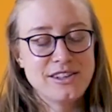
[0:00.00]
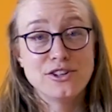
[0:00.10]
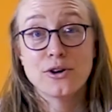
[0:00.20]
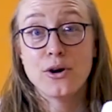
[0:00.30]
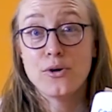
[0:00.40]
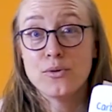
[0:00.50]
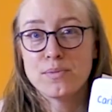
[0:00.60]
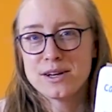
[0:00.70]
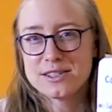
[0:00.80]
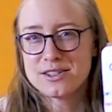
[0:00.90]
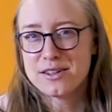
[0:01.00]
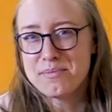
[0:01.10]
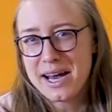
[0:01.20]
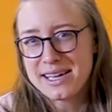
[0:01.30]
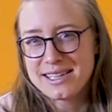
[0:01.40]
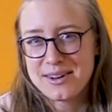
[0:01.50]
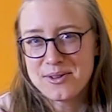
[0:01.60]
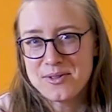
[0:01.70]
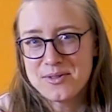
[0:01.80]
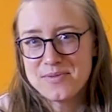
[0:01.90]
your own personal impact at
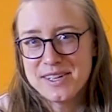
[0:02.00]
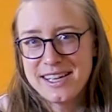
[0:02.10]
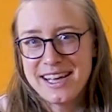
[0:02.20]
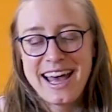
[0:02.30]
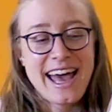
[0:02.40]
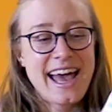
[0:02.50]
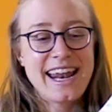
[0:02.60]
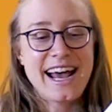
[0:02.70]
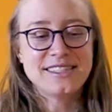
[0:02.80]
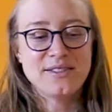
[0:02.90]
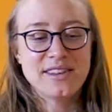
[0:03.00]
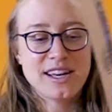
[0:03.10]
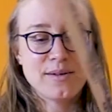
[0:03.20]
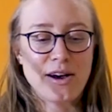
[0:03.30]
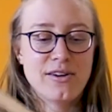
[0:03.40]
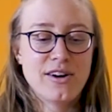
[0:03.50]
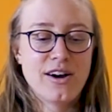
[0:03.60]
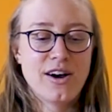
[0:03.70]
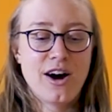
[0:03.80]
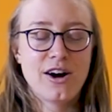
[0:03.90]
home, and as you think about
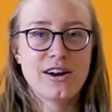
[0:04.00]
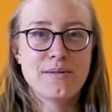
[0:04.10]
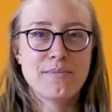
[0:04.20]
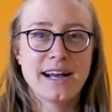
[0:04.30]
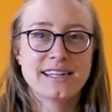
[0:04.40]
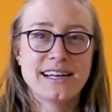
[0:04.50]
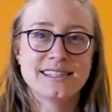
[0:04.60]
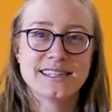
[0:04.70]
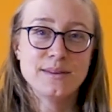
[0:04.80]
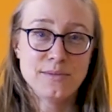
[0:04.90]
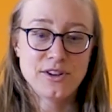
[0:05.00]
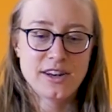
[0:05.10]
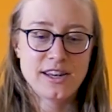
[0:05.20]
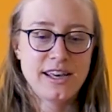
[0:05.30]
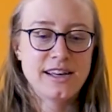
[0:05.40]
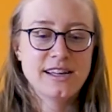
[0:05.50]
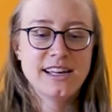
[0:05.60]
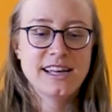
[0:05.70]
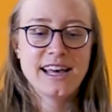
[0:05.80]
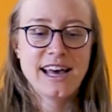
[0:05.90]
our impact as a community,
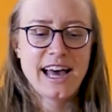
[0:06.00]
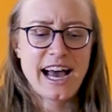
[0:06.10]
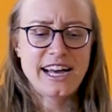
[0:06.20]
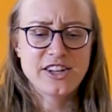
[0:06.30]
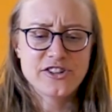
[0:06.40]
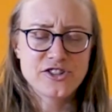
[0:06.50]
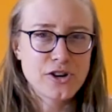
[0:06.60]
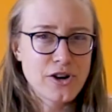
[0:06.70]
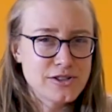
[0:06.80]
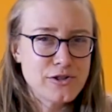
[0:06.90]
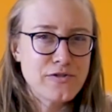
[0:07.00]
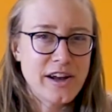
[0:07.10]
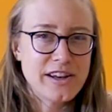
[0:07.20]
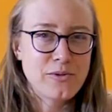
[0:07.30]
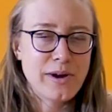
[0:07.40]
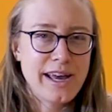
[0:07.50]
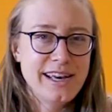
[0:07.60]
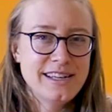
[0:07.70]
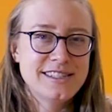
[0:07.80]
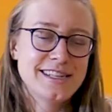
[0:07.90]
I challenge you to also find a
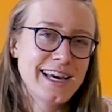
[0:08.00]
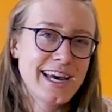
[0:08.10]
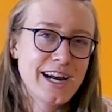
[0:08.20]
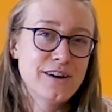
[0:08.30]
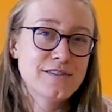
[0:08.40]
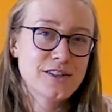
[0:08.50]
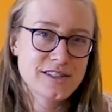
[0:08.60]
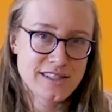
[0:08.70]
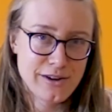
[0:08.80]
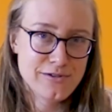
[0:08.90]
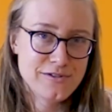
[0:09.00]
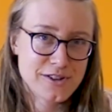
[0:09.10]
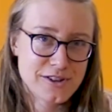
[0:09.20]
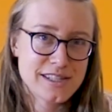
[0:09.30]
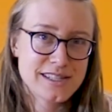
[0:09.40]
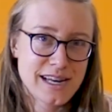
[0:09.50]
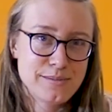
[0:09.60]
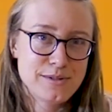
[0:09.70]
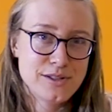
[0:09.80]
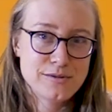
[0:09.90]
way to take care of yourself during this
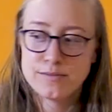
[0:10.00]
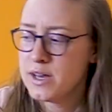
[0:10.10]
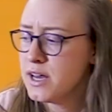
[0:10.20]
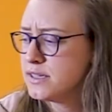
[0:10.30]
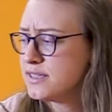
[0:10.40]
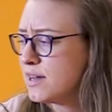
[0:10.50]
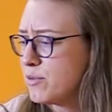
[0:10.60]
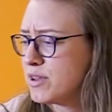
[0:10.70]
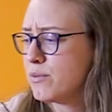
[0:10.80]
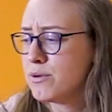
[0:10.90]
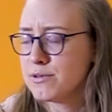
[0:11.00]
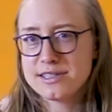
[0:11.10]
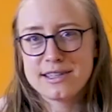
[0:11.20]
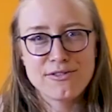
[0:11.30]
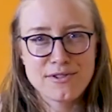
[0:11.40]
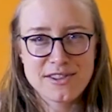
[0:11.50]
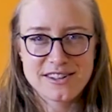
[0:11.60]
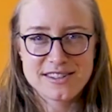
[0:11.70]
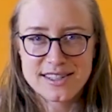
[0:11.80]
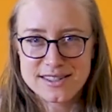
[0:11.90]
time too. The same way that we were safe with our
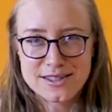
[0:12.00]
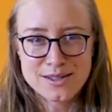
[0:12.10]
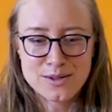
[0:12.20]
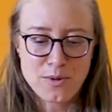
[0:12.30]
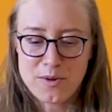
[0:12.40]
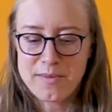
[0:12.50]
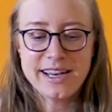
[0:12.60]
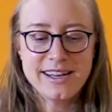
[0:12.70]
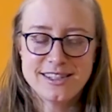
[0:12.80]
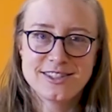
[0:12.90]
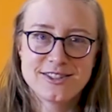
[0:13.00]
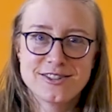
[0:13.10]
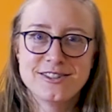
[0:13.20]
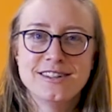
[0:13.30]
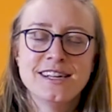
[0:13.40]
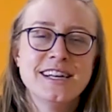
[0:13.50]
scissors when we were making this journal,